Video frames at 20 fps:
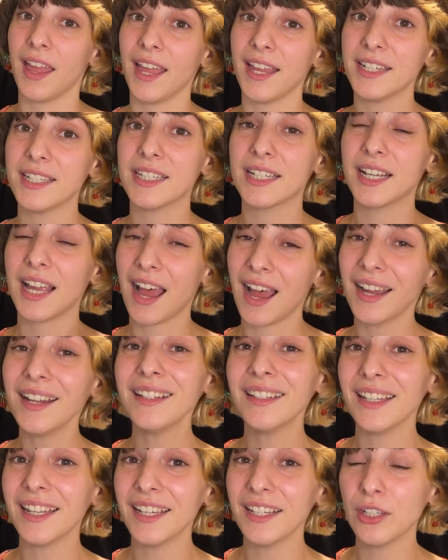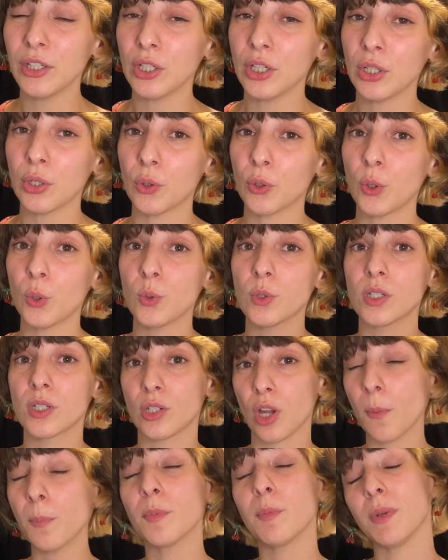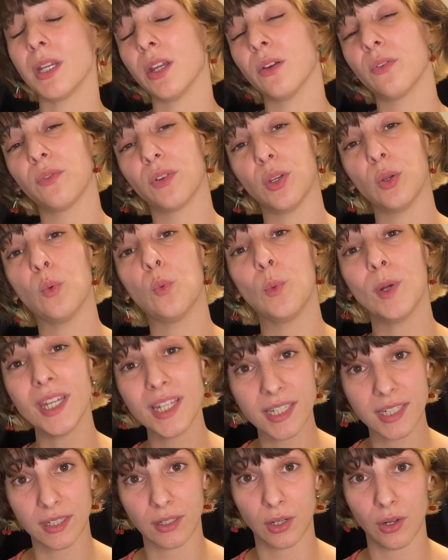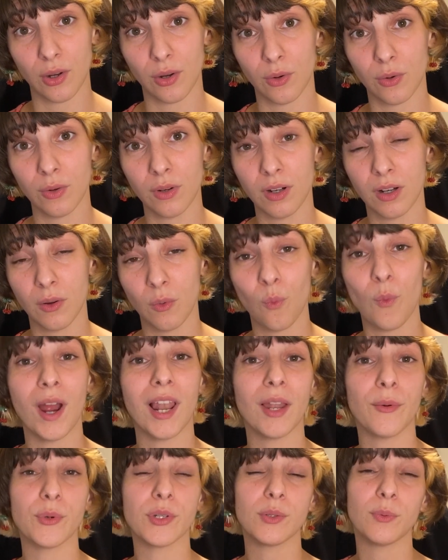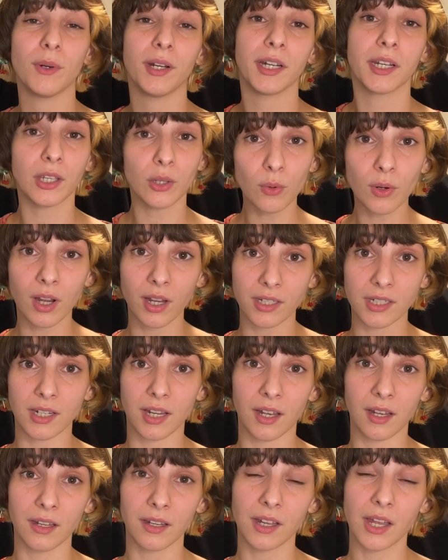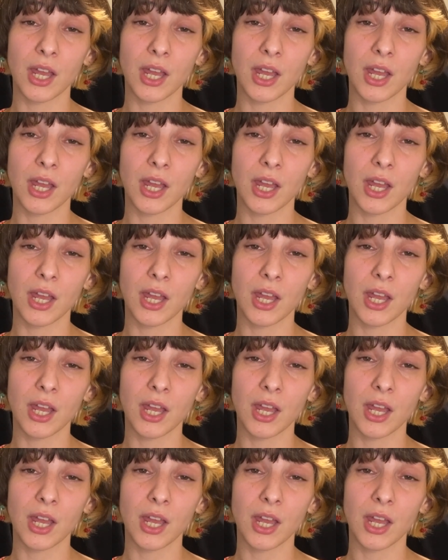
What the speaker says: As the kind lady who stopped me a few weeks ago while I was wearing yukata